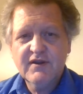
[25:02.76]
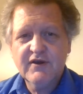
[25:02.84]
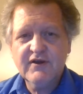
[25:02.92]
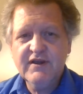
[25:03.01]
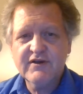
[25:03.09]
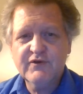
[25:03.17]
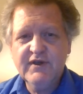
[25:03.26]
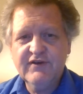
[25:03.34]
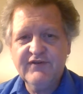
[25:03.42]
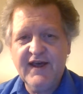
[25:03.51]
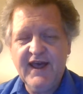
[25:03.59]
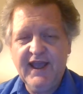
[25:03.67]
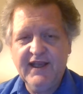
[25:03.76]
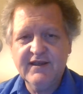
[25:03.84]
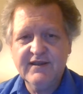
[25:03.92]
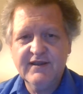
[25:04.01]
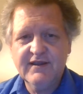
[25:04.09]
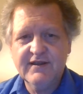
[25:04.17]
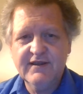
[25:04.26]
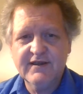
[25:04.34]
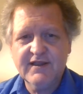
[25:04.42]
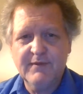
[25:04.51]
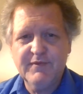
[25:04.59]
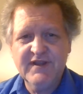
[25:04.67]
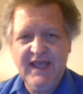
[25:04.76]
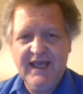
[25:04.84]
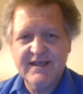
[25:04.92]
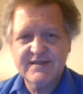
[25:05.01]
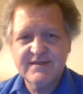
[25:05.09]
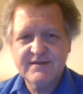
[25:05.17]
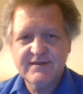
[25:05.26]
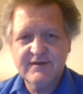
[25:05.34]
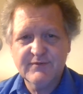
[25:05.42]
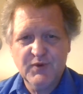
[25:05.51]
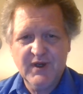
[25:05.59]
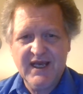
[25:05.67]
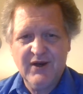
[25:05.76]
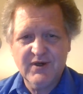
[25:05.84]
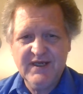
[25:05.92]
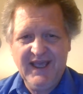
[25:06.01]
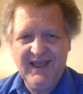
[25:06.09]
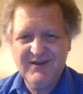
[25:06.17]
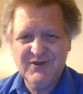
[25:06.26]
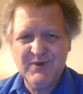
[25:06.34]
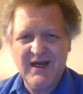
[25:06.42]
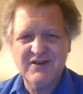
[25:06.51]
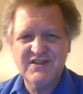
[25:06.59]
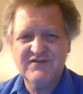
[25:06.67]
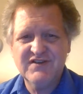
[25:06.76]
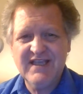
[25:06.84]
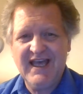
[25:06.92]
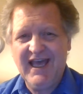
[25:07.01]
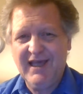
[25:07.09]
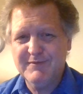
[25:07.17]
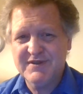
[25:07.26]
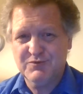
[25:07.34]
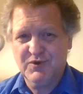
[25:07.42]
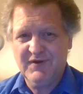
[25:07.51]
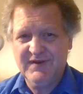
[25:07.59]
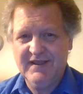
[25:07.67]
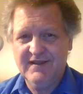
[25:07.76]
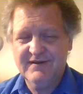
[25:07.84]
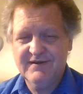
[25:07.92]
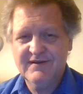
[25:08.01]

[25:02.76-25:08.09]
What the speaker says: You're going to hear Greek fine in a couple of days. 1 hour a day, 2 hours of your time. It's worth it.